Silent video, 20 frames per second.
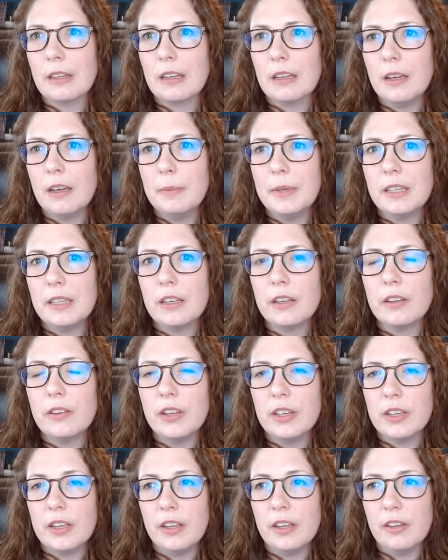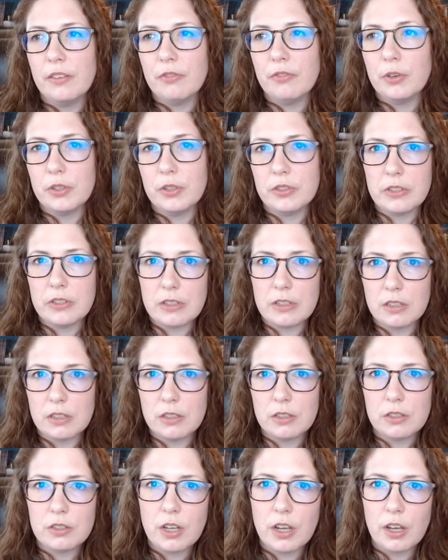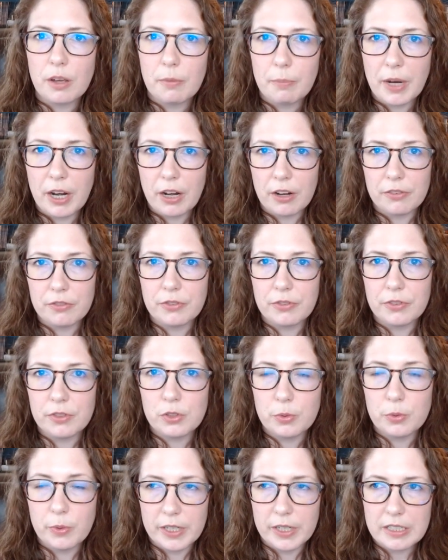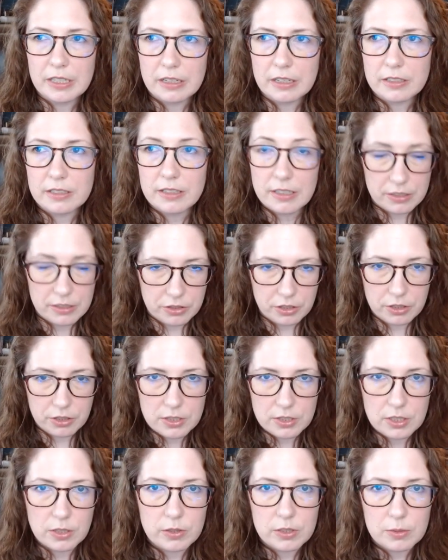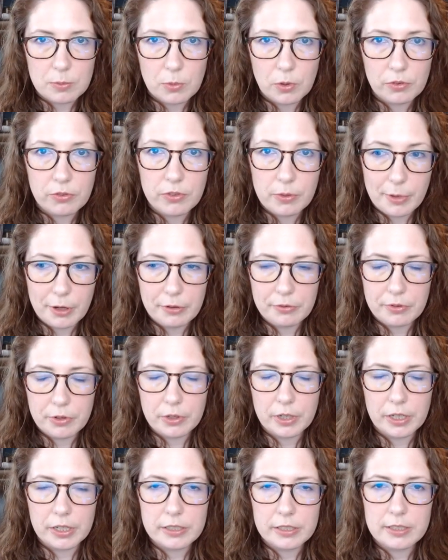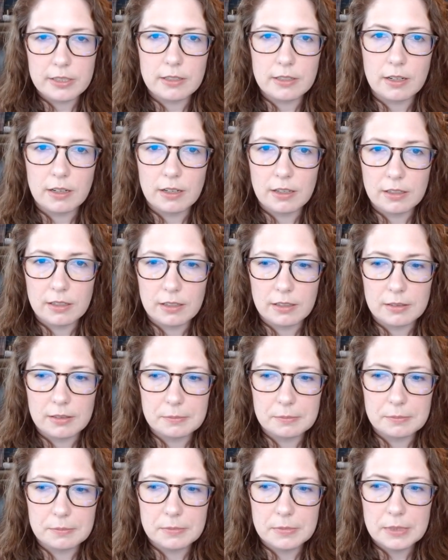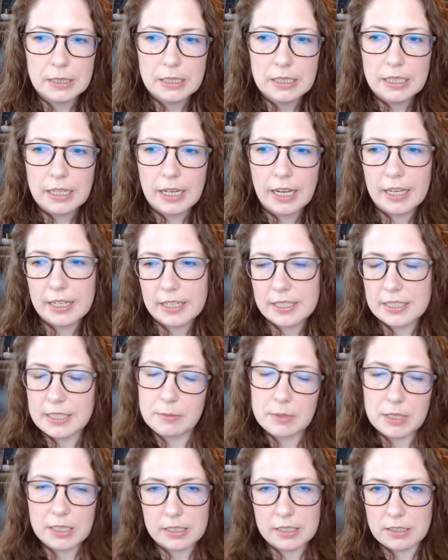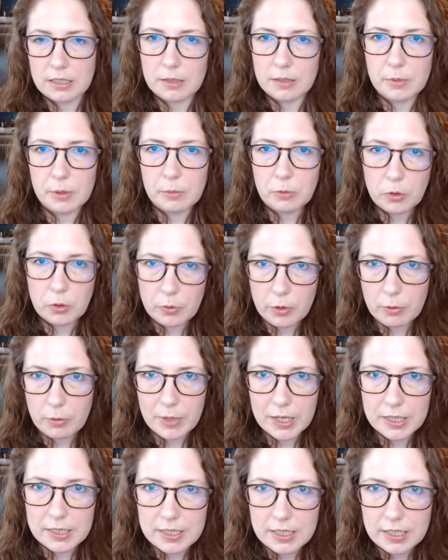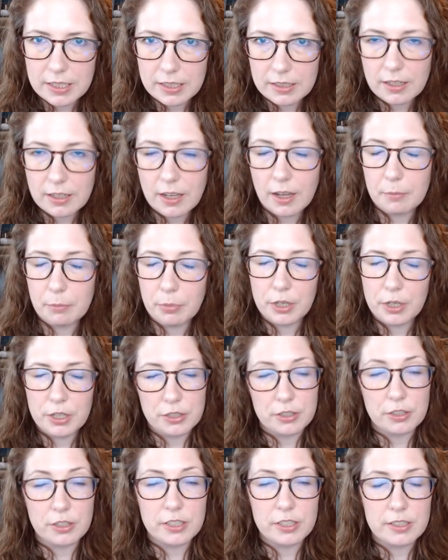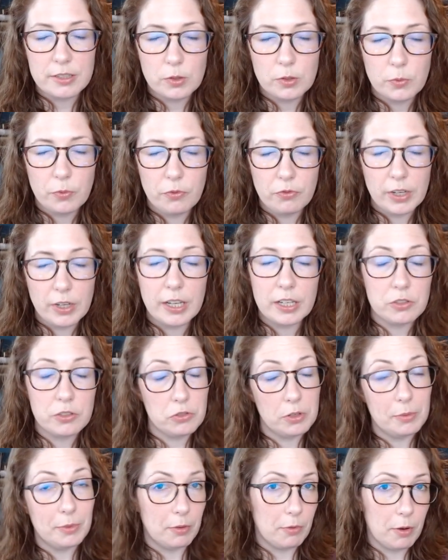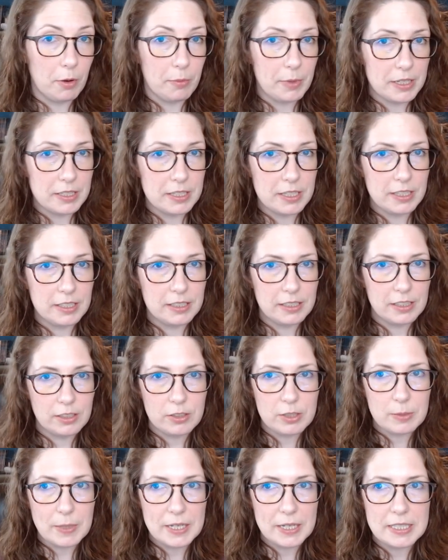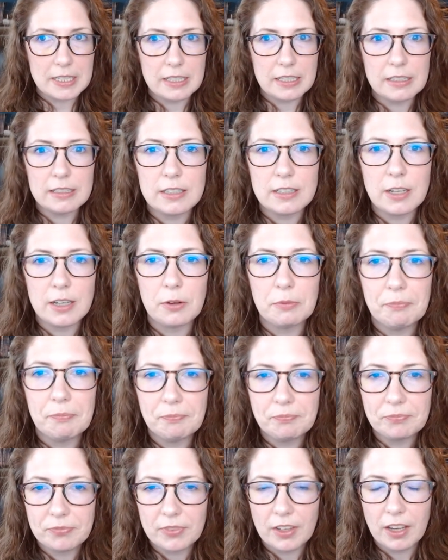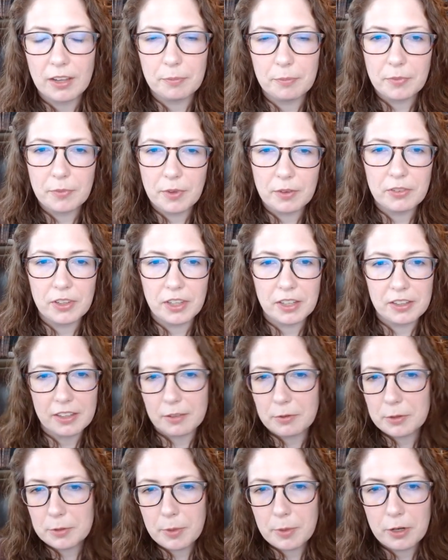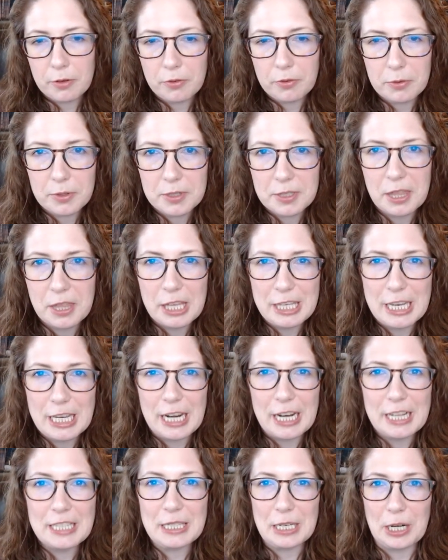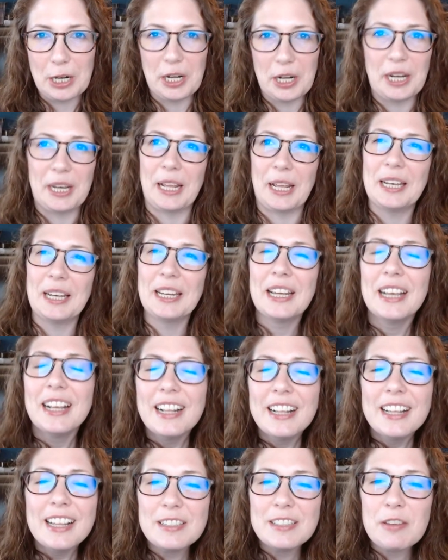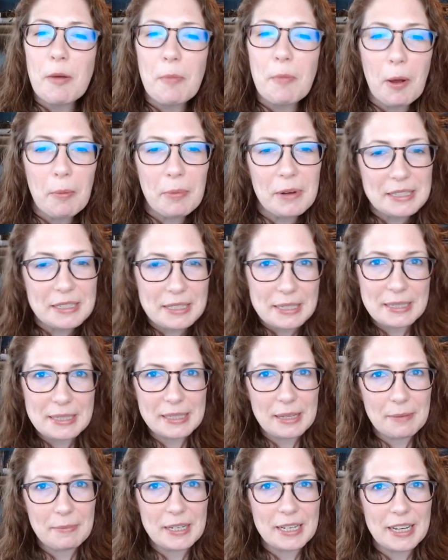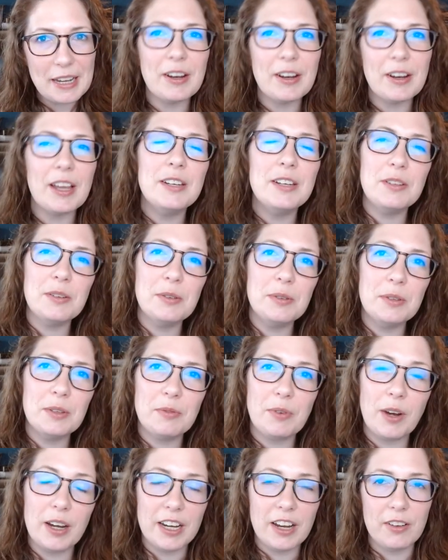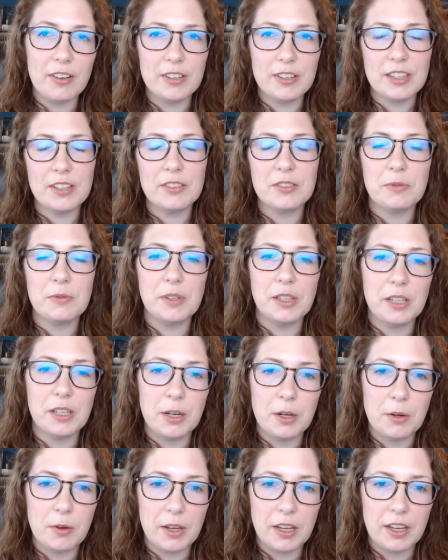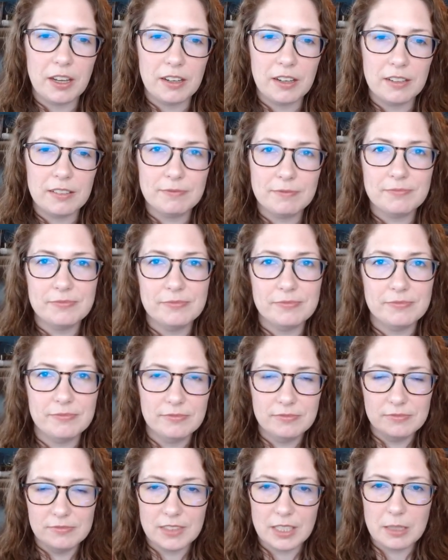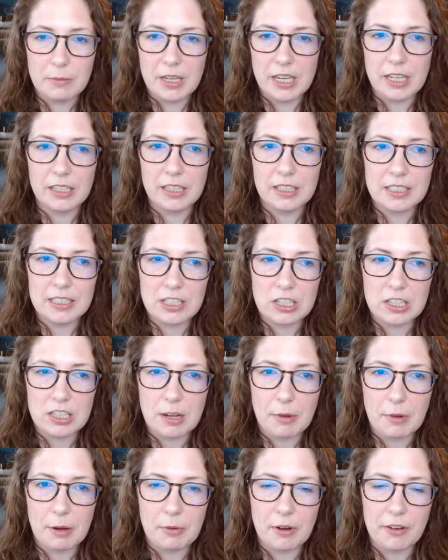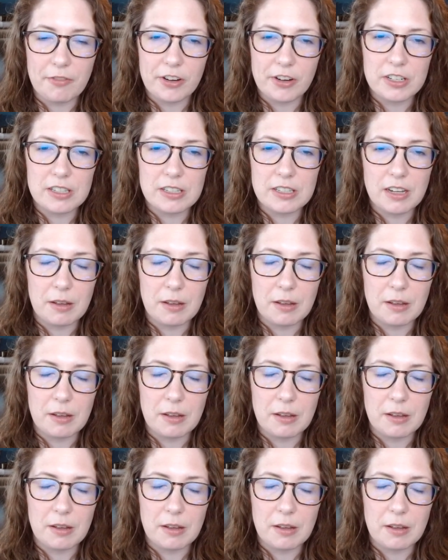I mean, it focuses on a pair of twin sisters, so it's more female focused, and it seems like it's going to be more romancy. I'm pretty sure it's extremely romancy, a little spicy, so I feel like that was part of the reason that I started it. So I'm hoping it doesn't let me down. I do, right now there's a really annoying, to me, it's just not my preference.